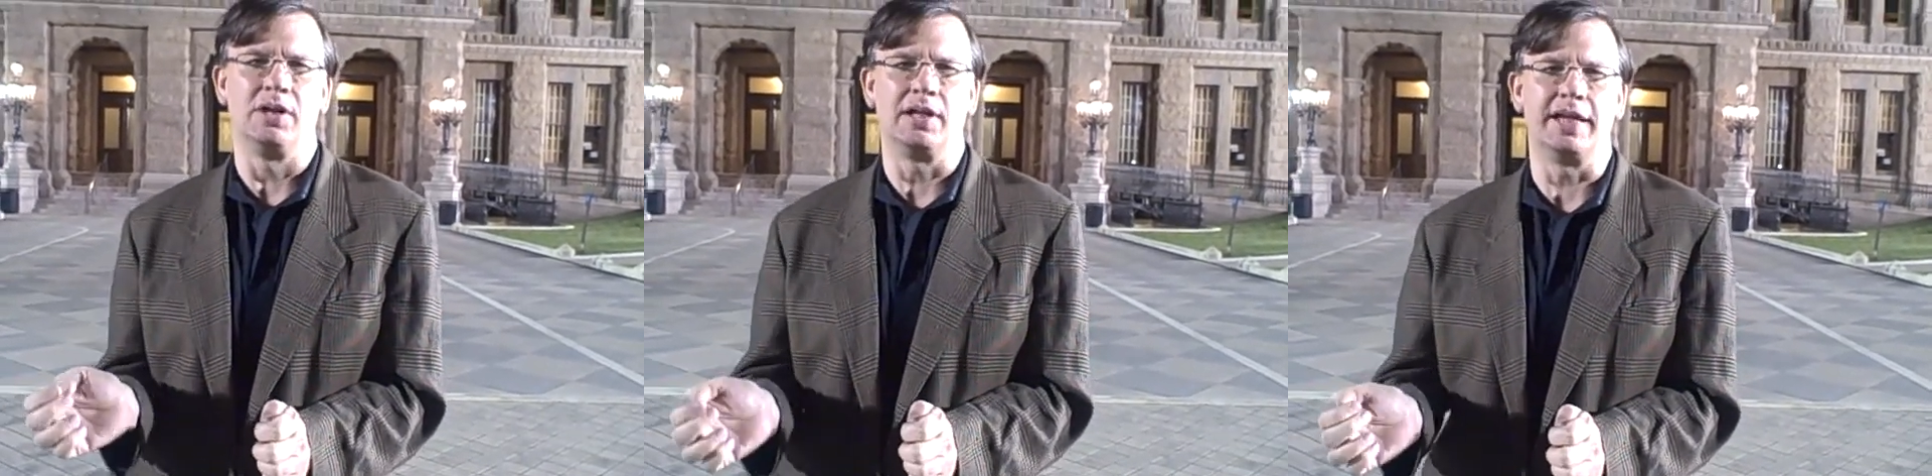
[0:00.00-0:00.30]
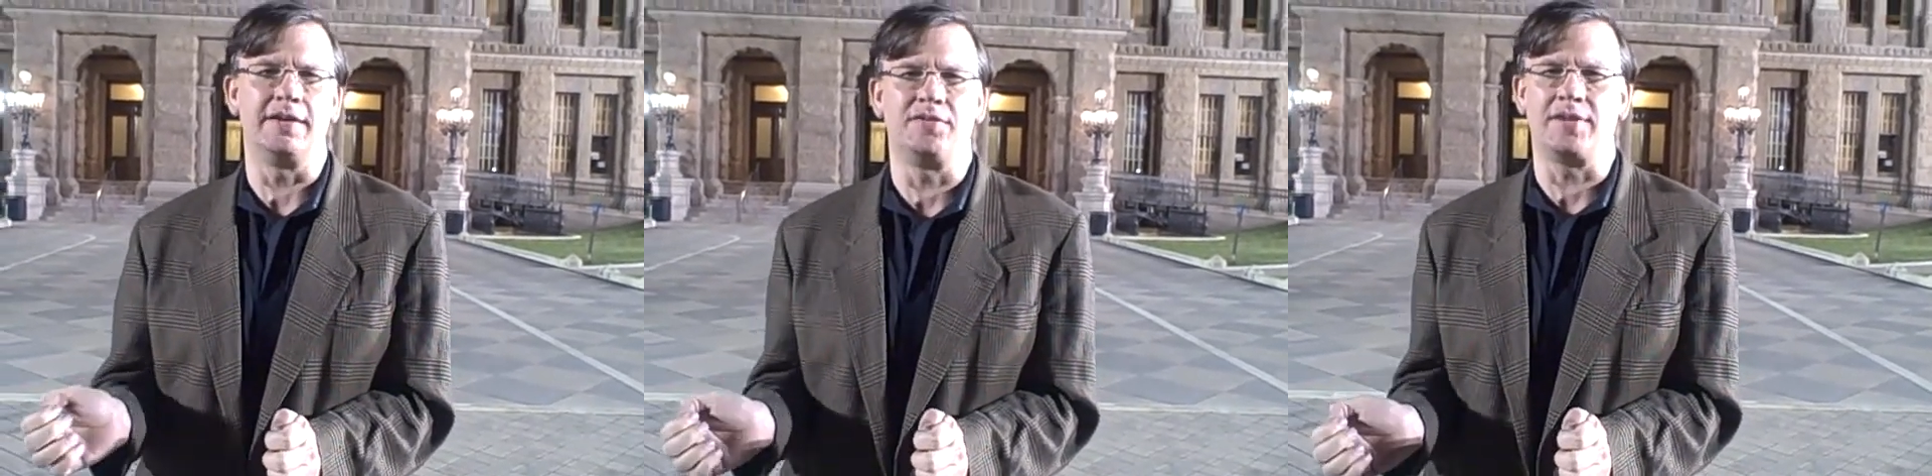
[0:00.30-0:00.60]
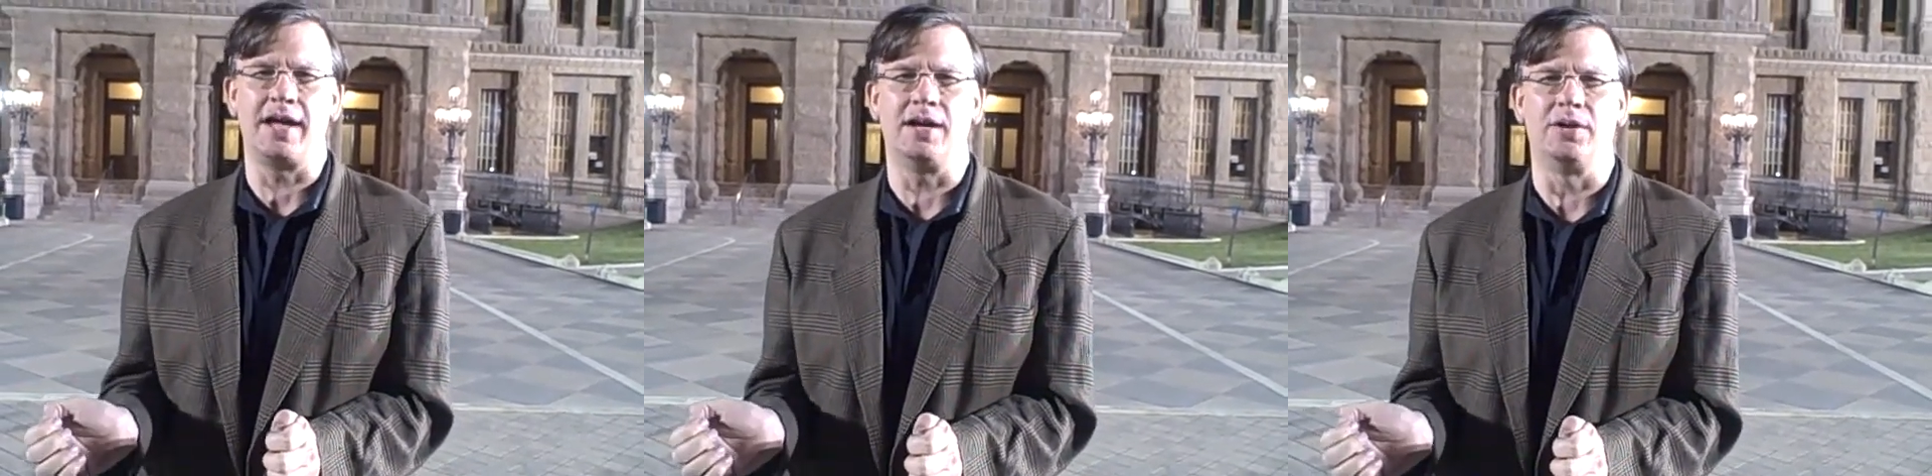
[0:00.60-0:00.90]
leaves
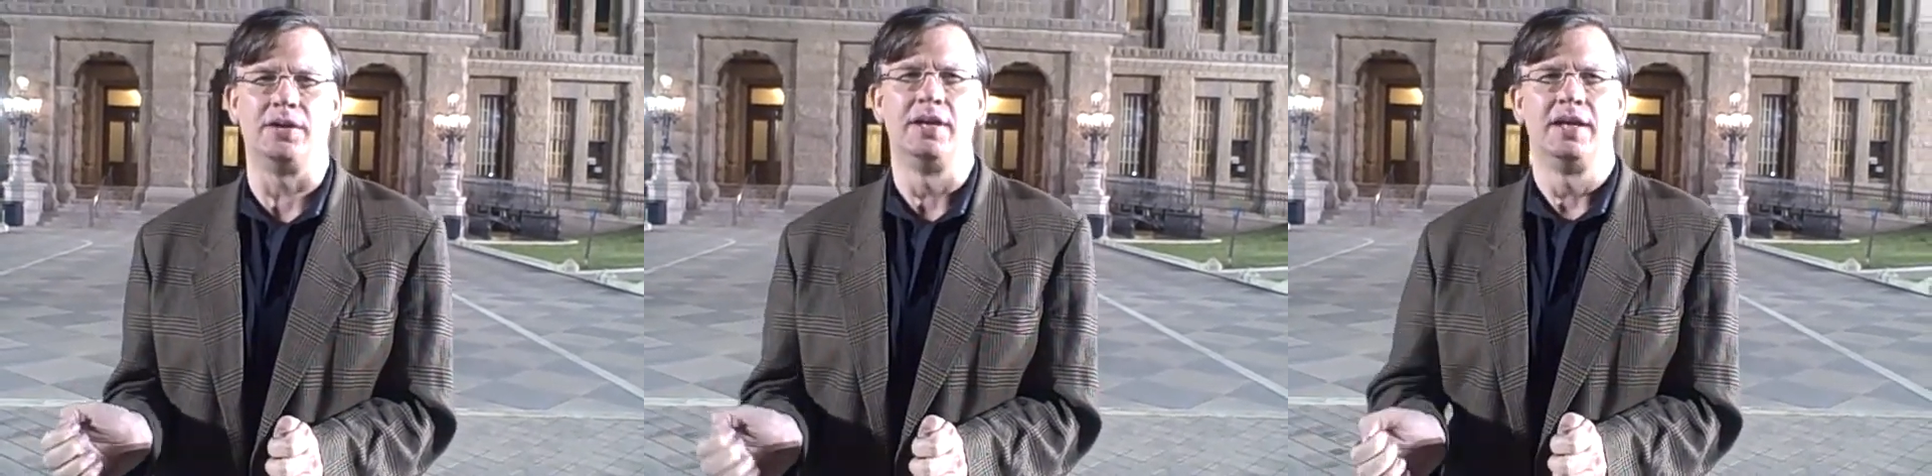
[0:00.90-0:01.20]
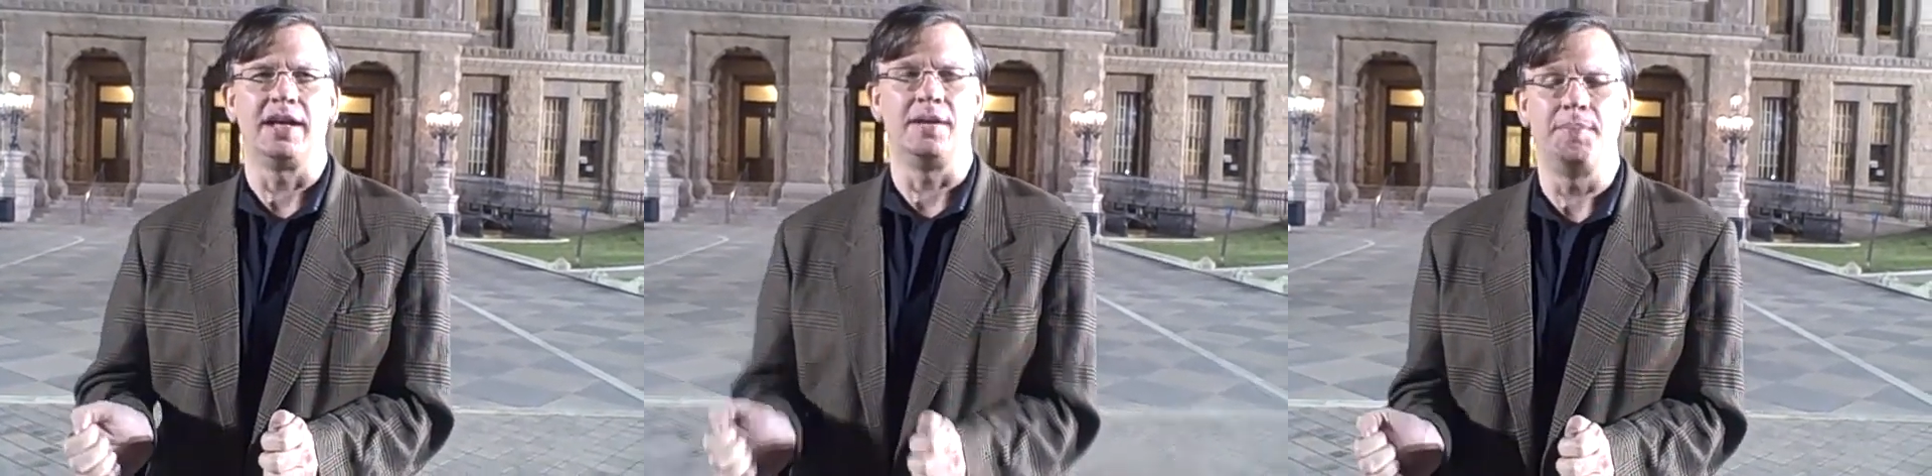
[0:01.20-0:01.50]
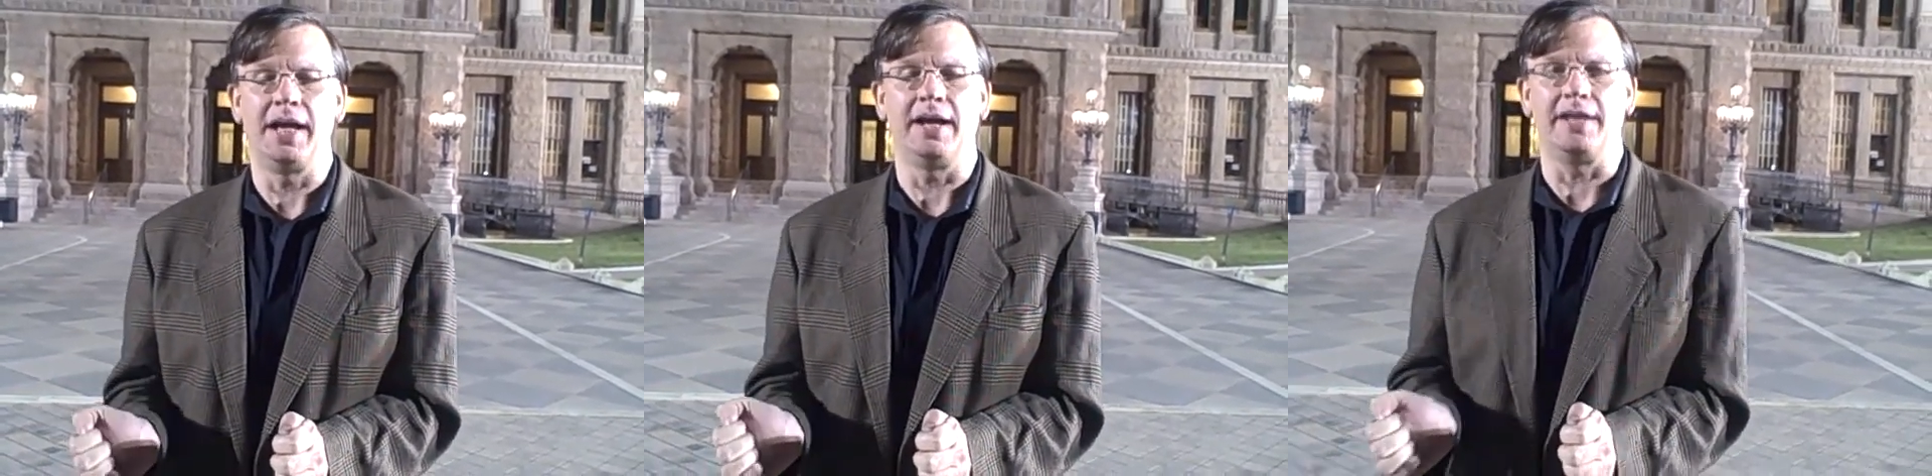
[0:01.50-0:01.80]
town in
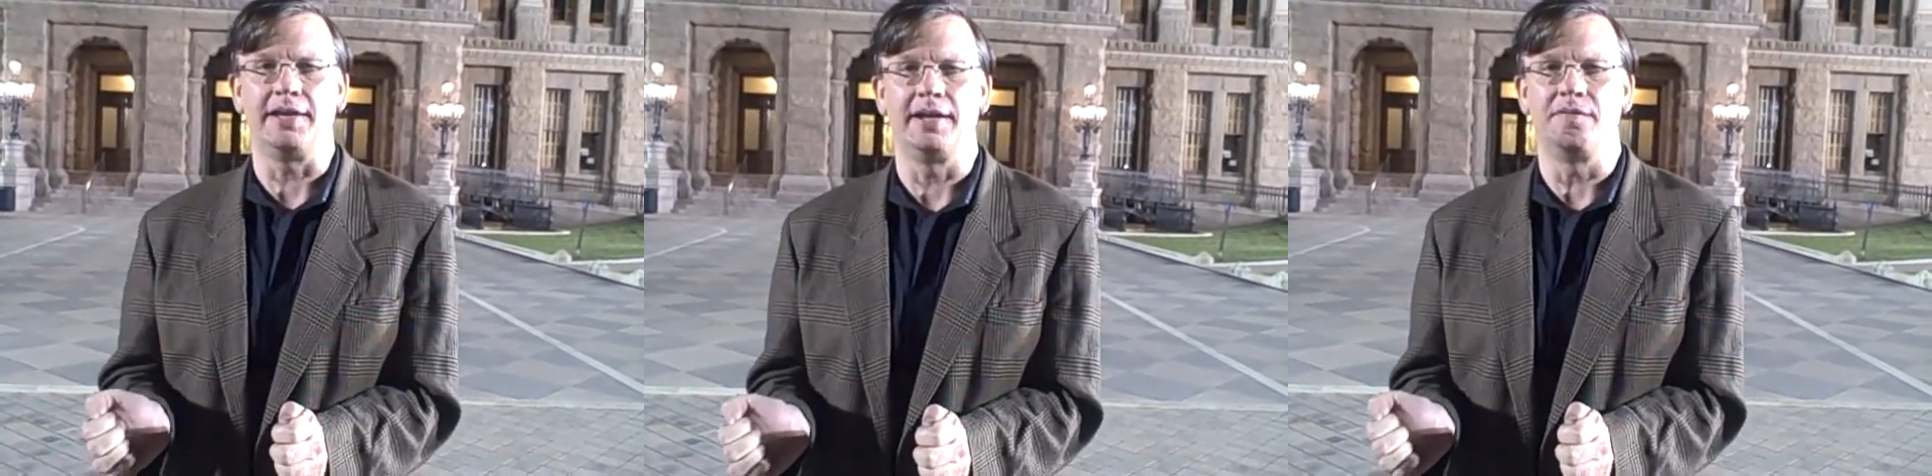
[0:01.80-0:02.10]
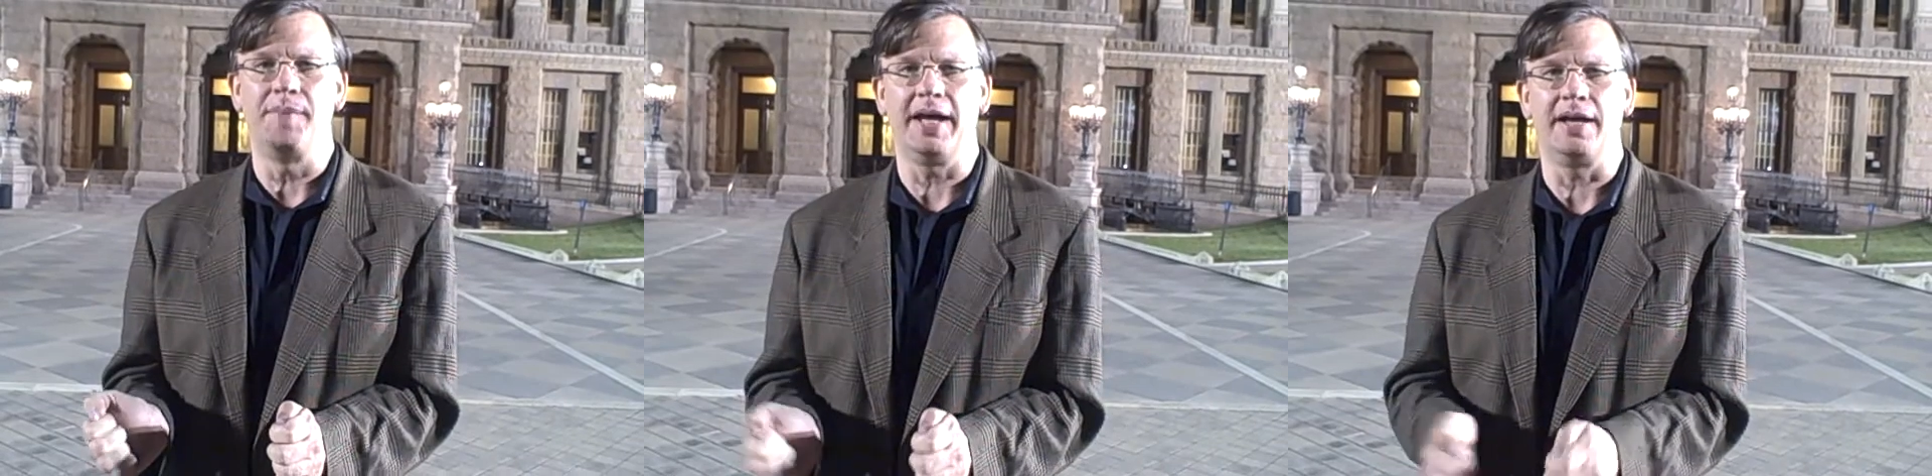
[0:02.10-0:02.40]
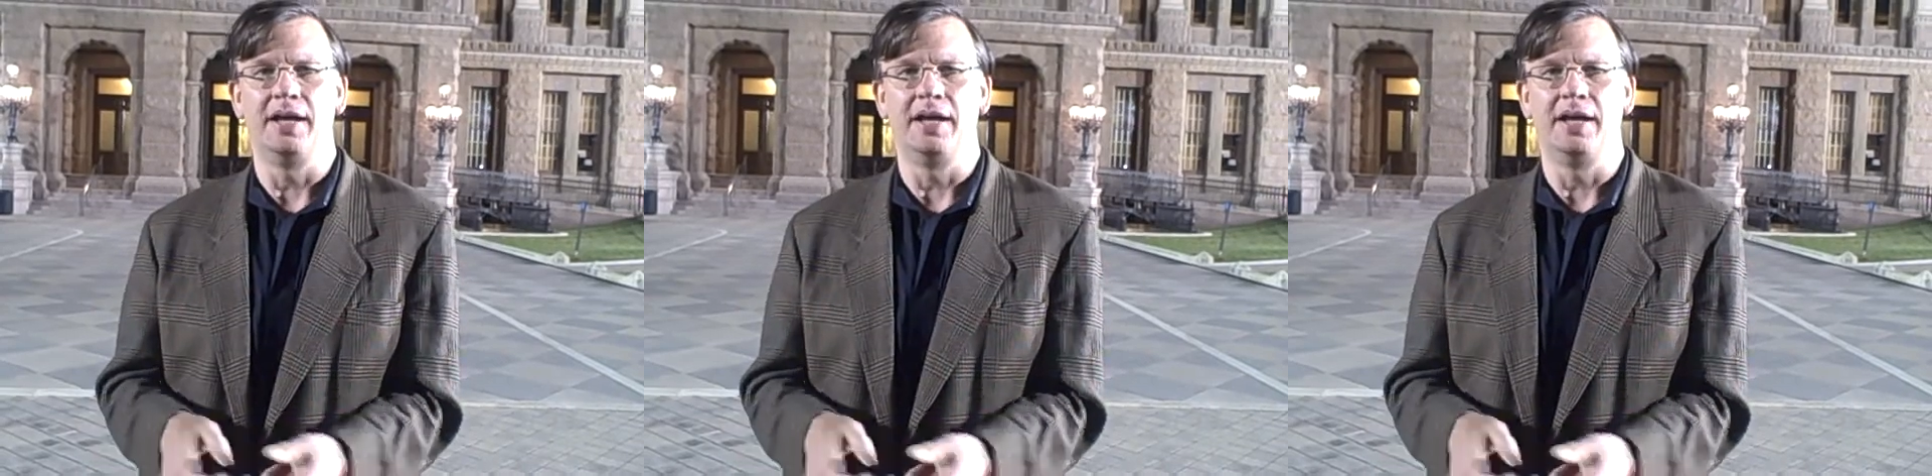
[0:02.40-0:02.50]
May, at the end of May.